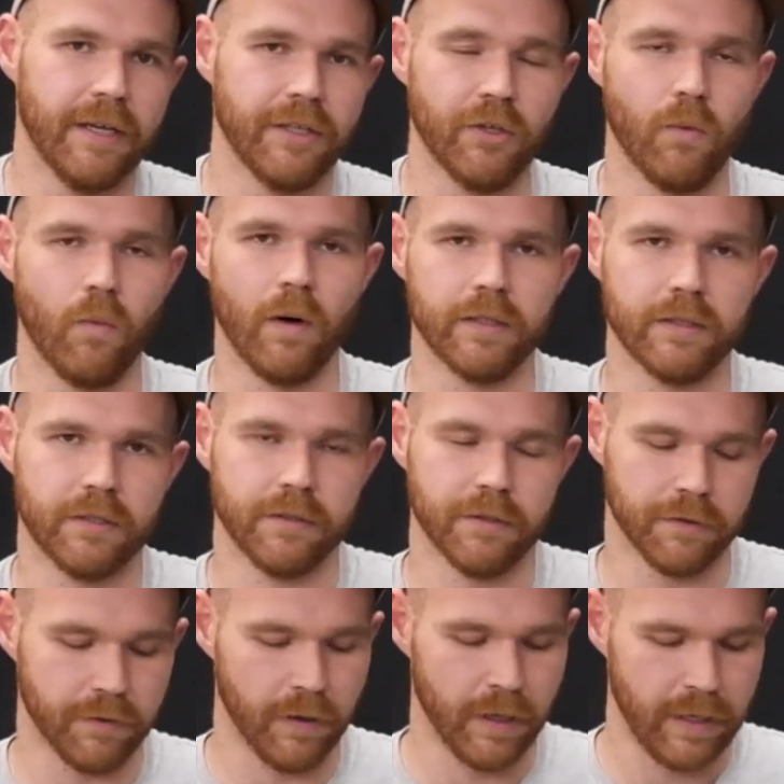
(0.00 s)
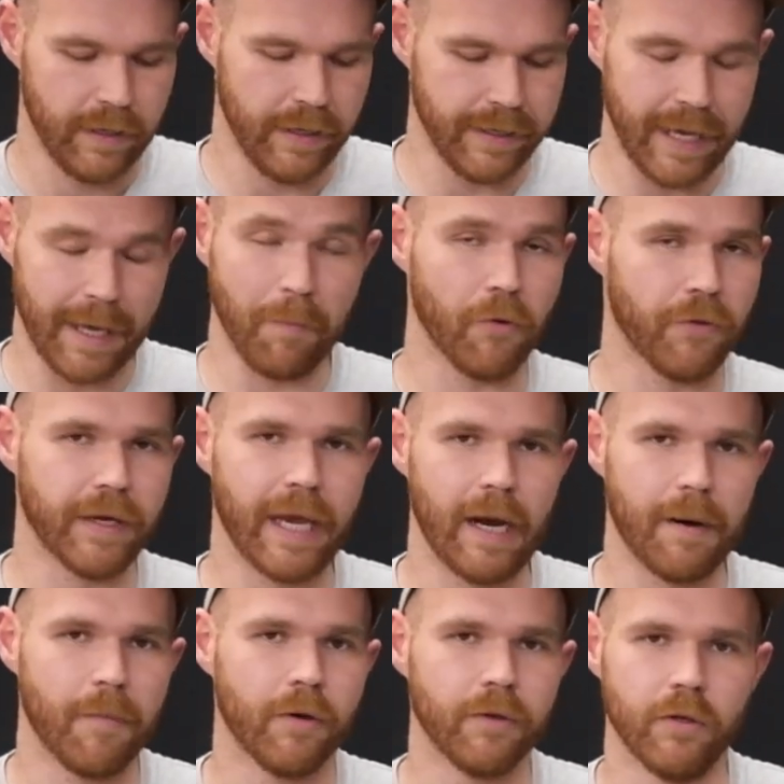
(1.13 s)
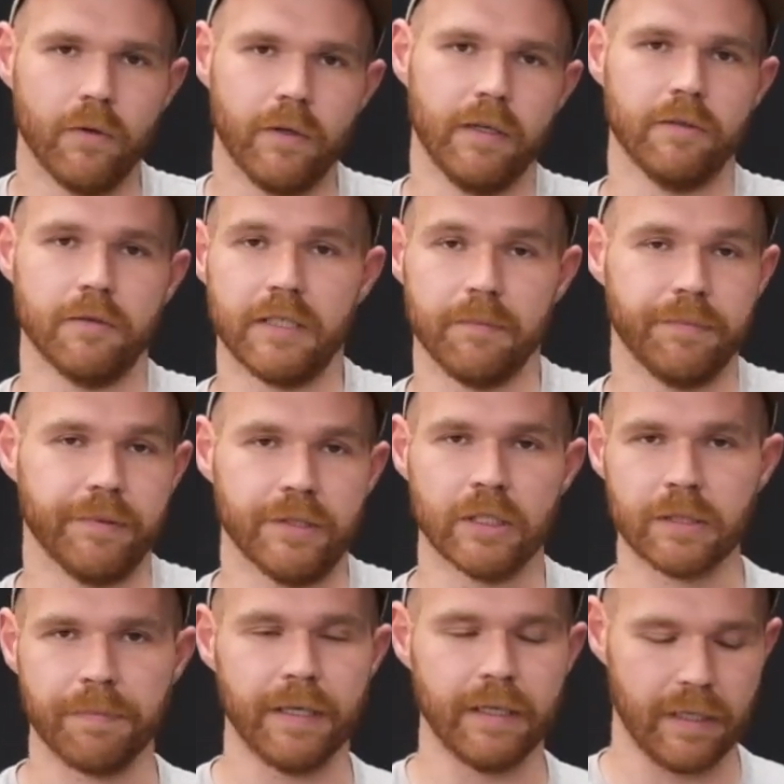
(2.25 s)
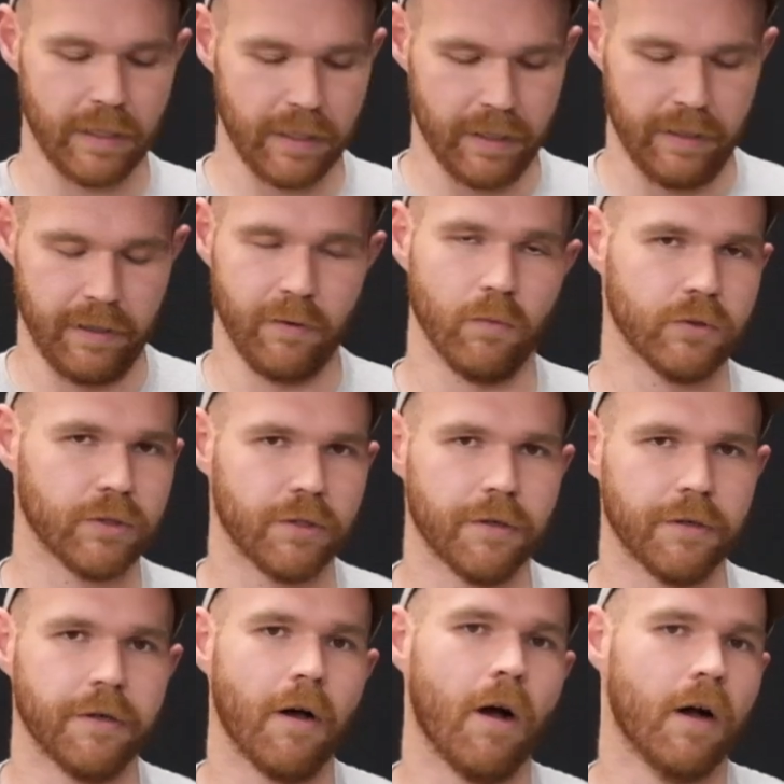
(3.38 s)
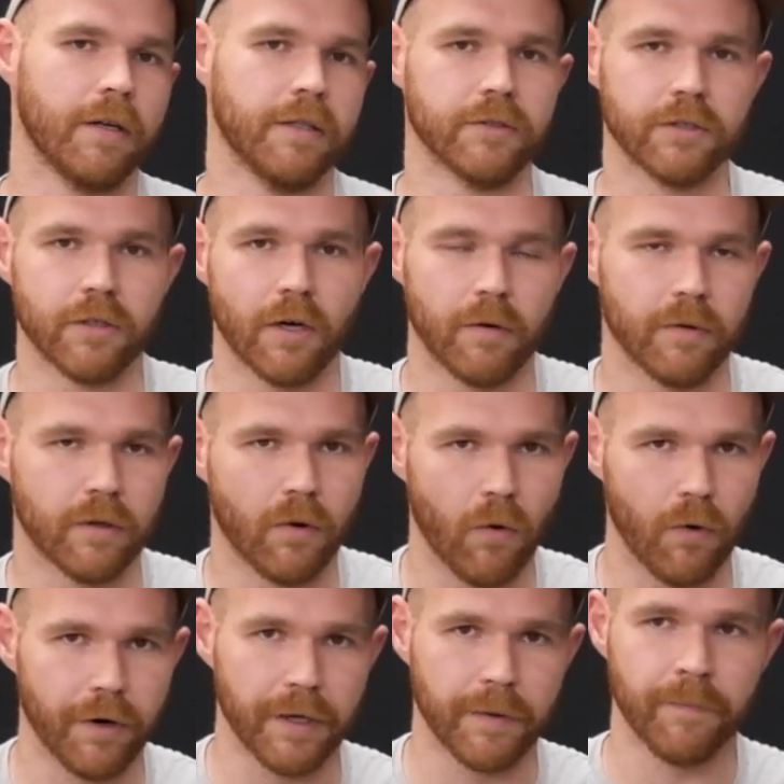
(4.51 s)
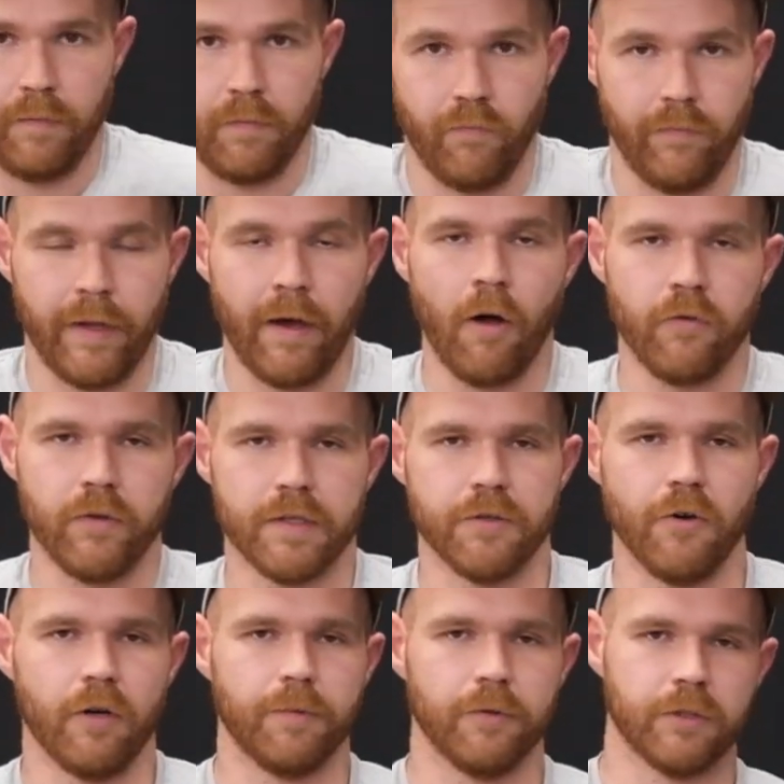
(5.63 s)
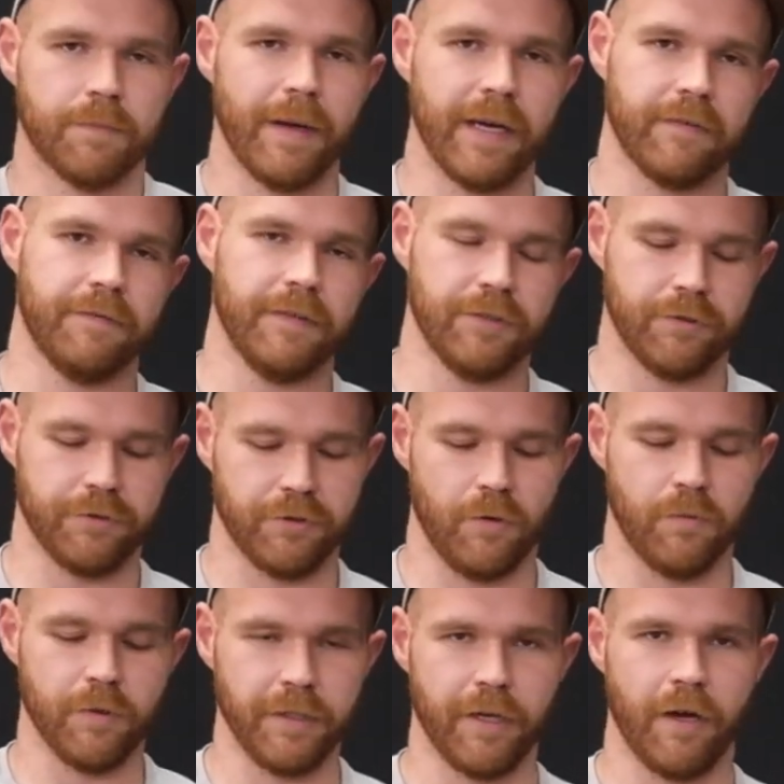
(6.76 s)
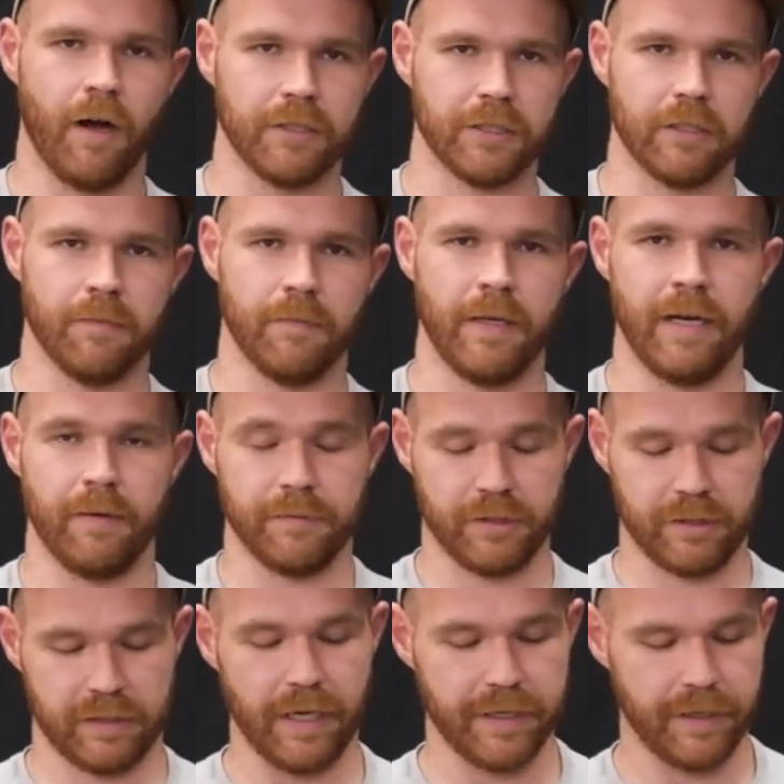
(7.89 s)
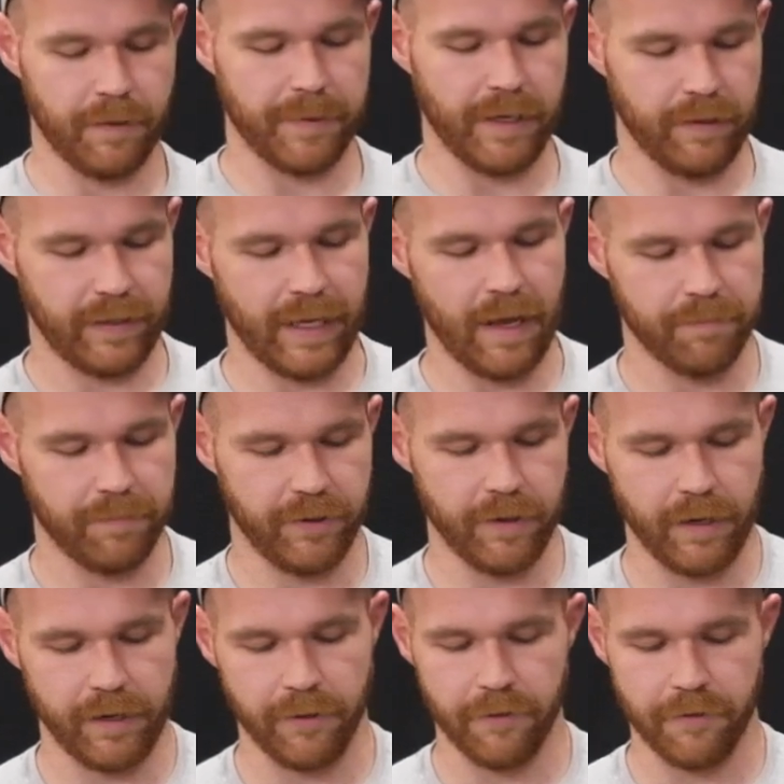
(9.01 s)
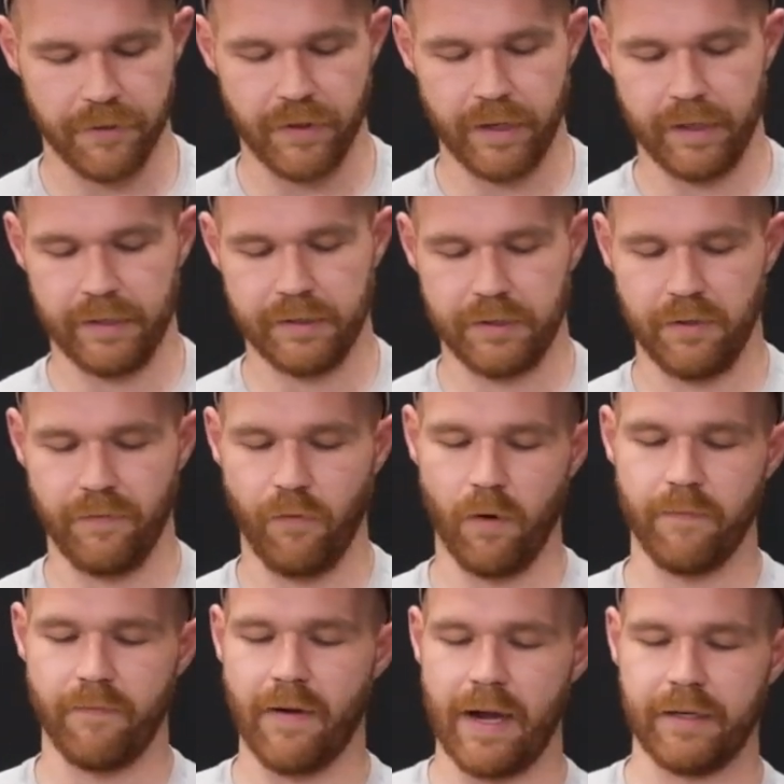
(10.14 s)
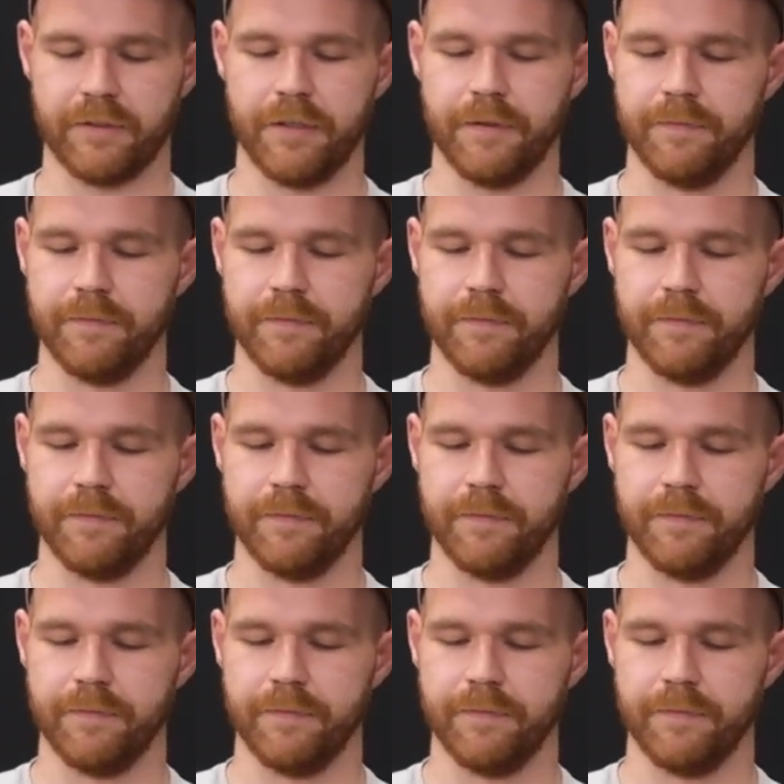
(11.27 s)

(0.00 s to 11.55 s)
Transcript: and you want to enable the camera, you can simply speak and it will turn on and start recording. Now, all these notable spec features are really awesome and I'm excited about that, but another thing is the form factor.